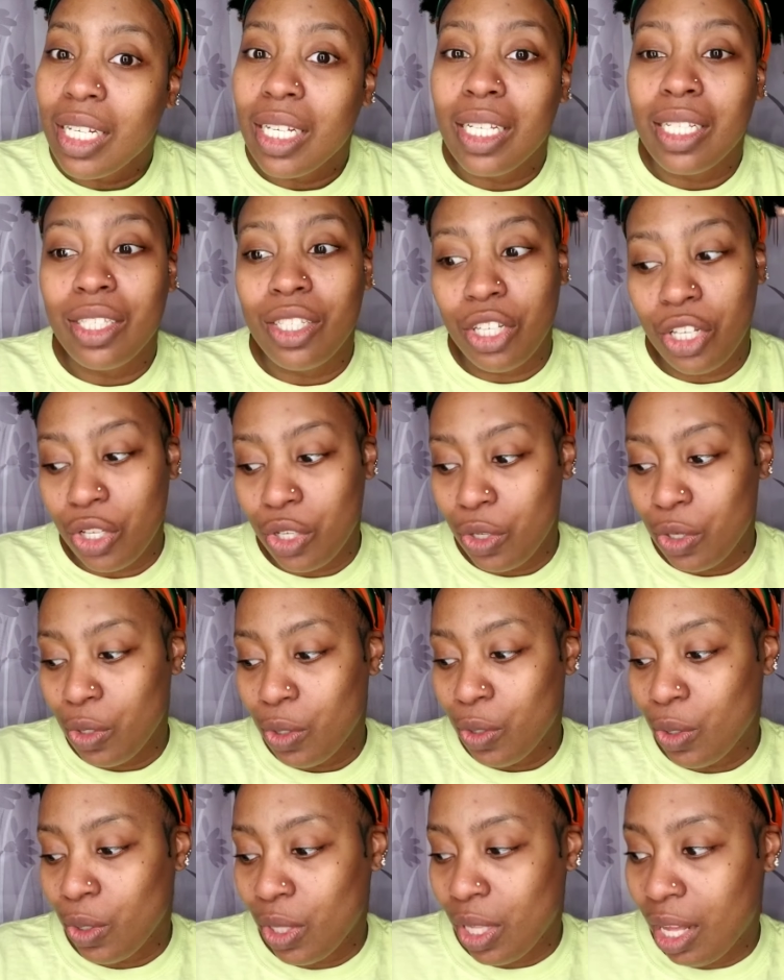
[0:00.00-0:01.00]

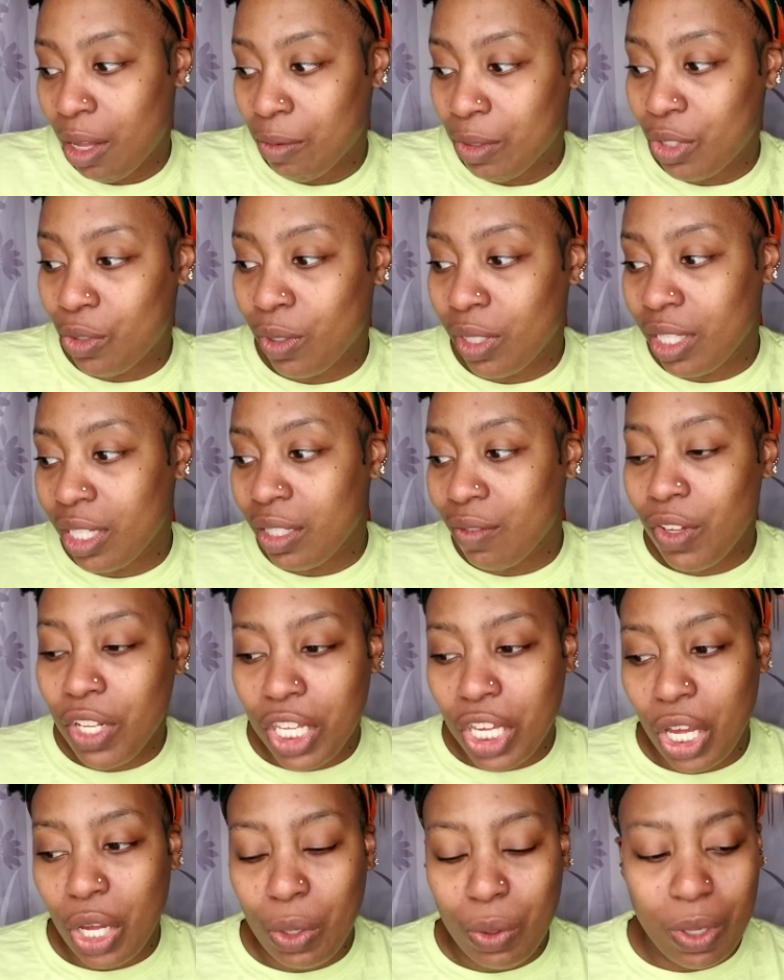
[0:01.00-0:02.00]
until I was doing this
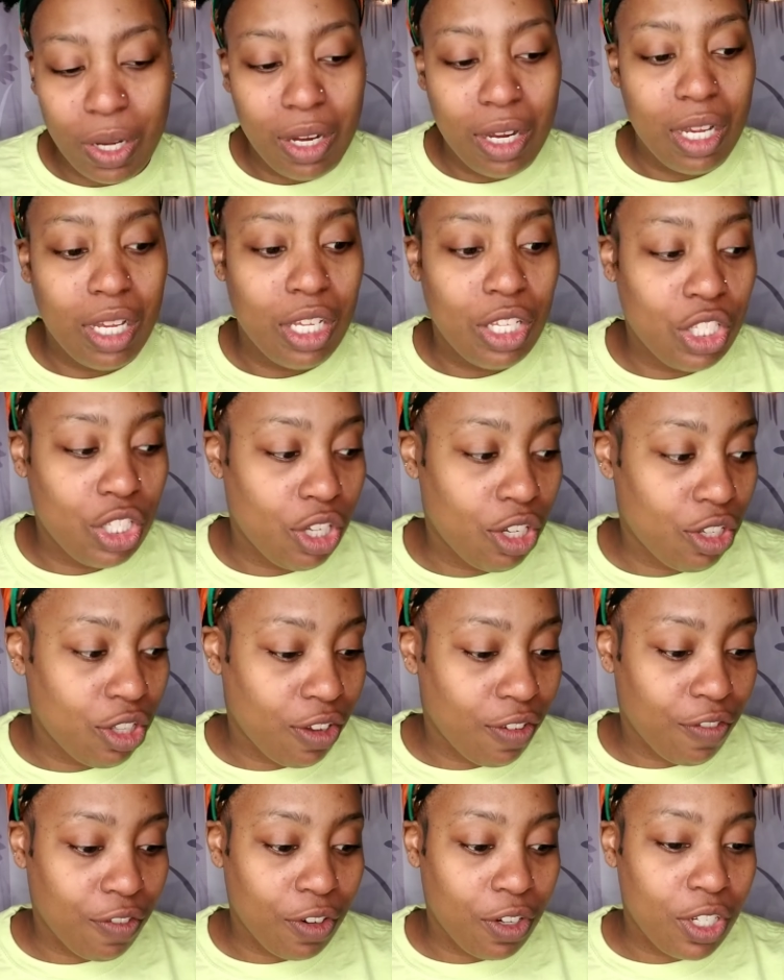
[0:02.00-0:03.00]
video. So the
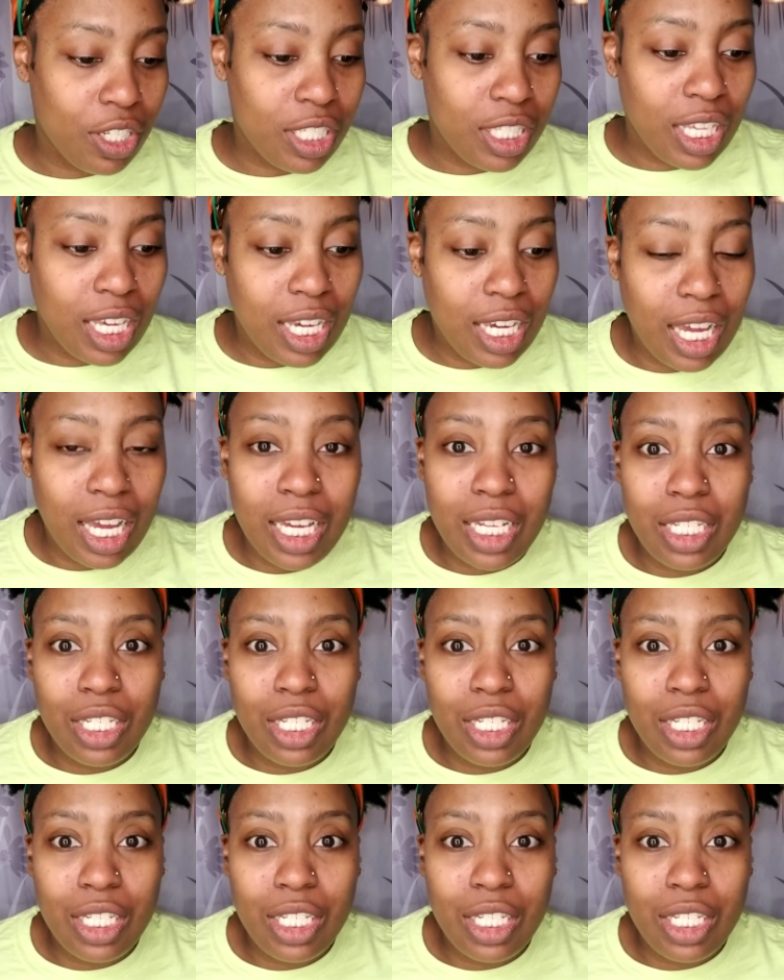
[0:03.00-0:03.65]
first thing I